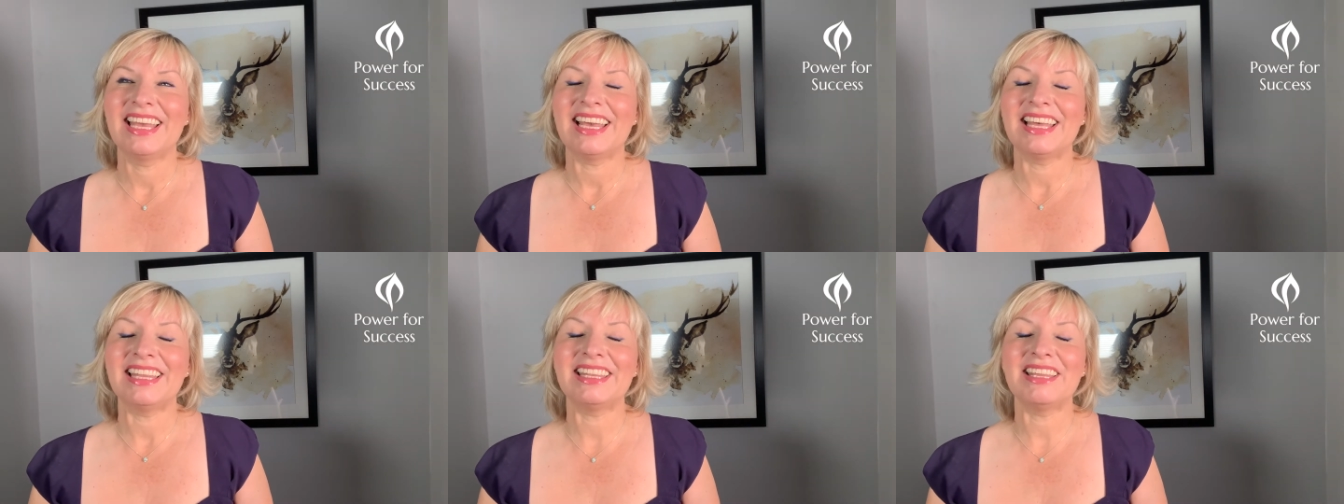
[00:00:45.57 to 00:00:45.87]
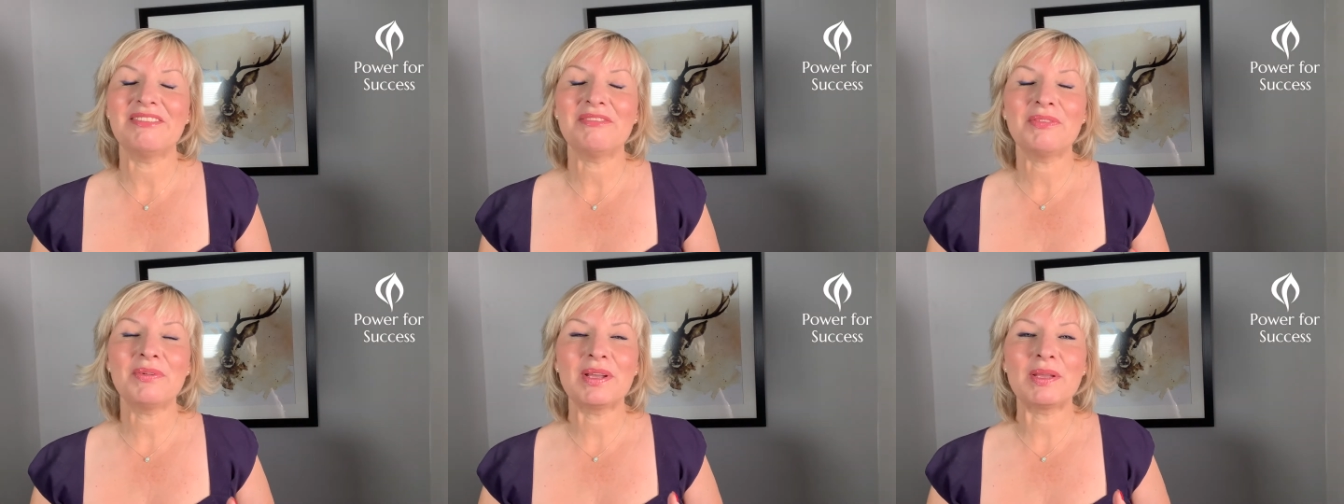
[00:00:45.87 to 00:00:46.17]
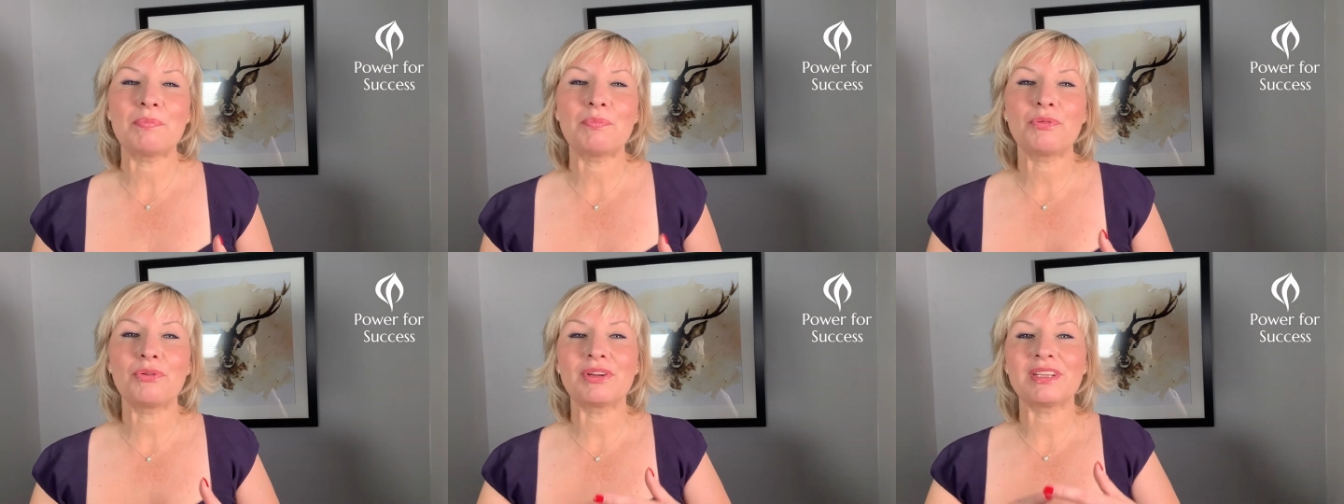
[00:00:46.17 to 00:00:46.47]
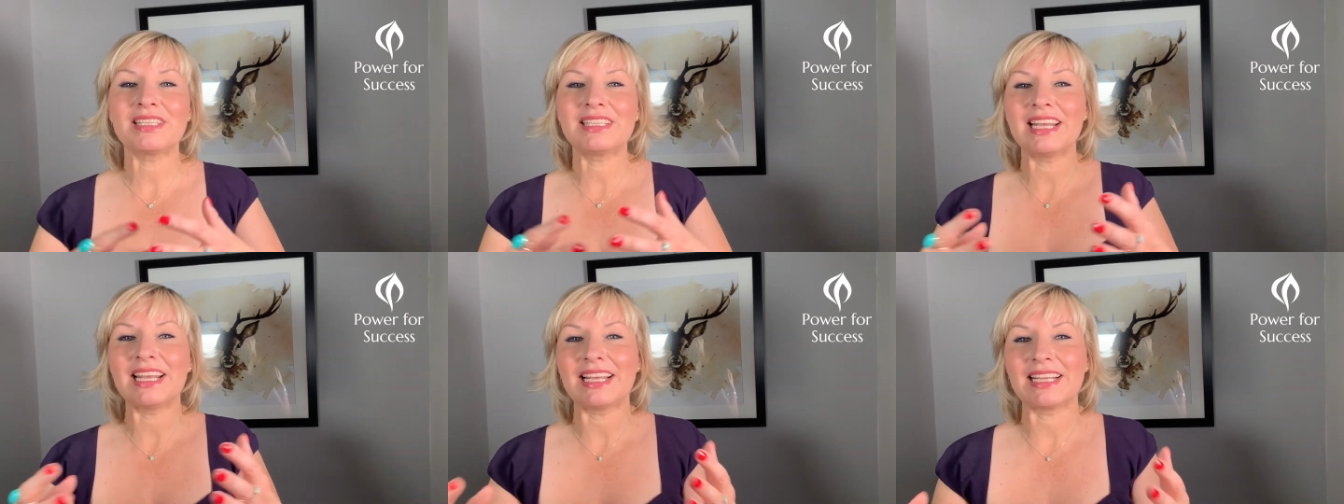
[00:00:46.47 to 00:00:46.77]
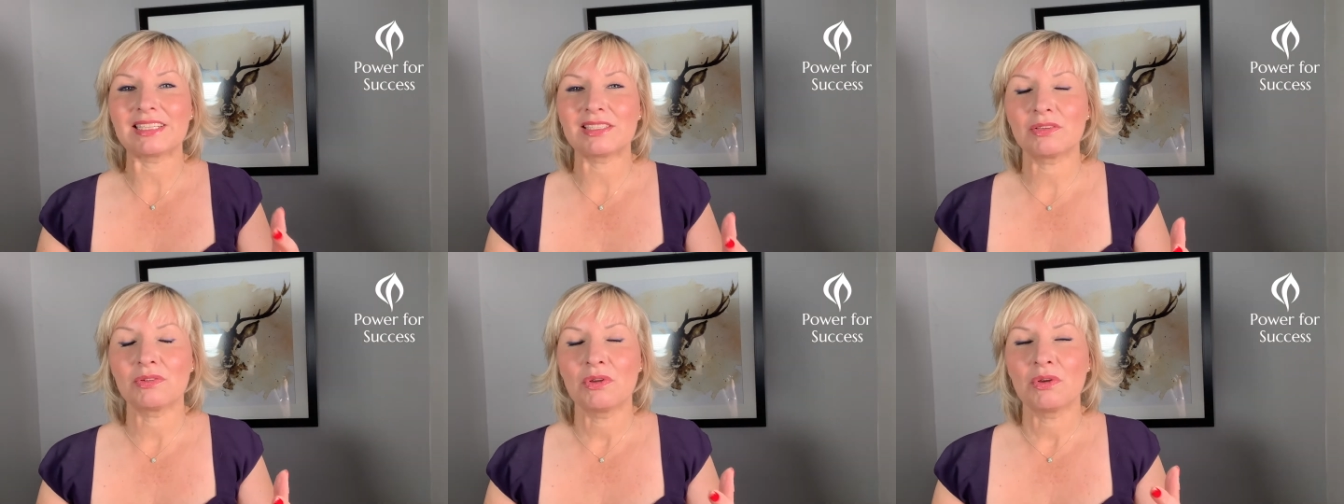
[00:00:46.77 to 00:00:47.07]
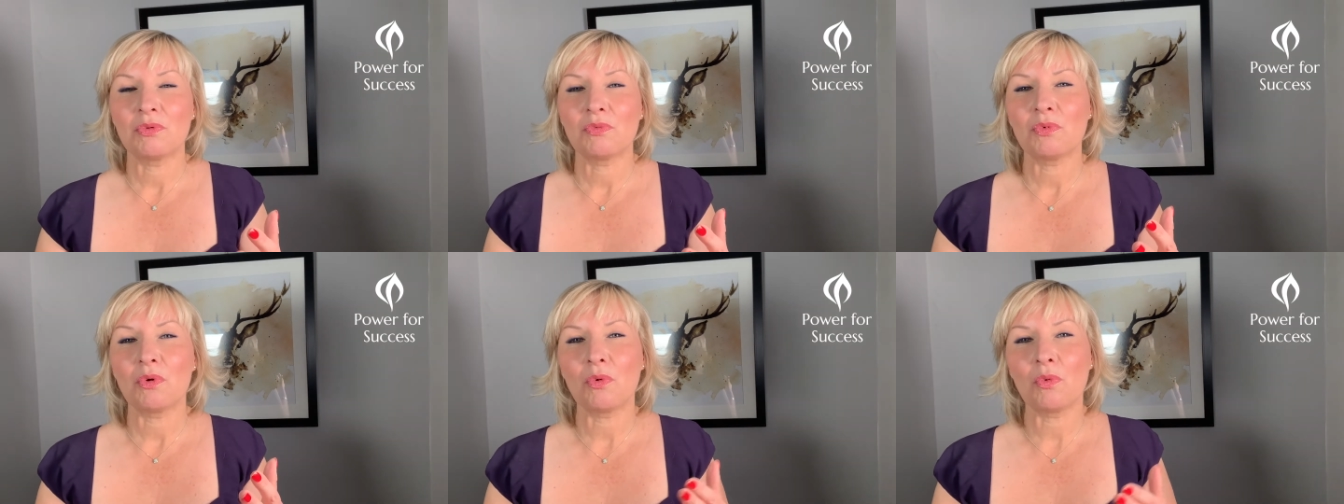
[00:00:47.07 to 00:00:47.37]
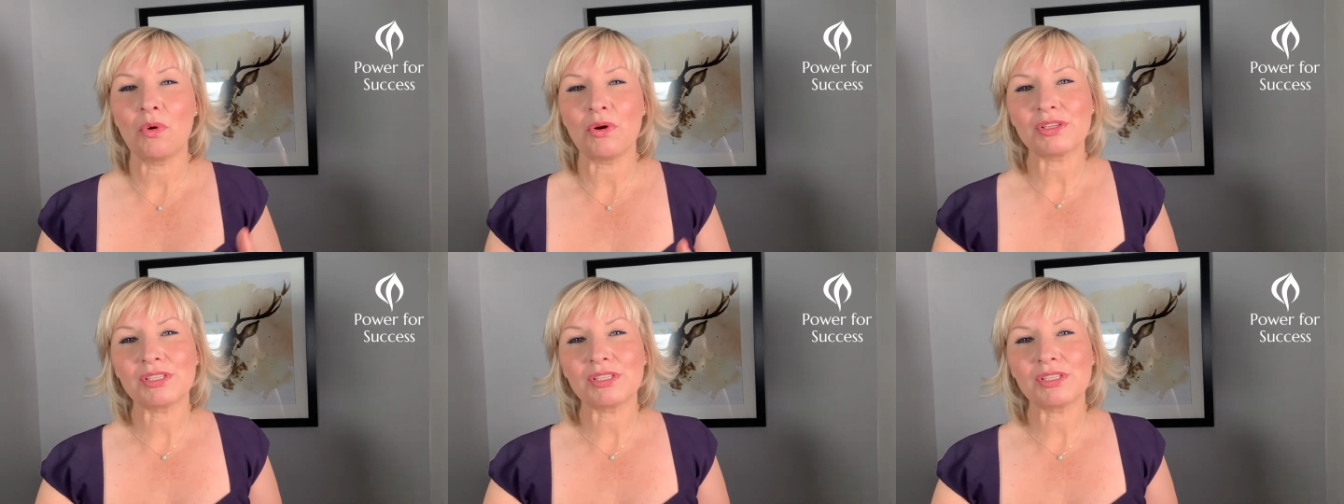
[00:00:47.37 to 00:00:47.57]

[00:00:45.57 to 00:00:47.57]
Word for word: And then we predict, well,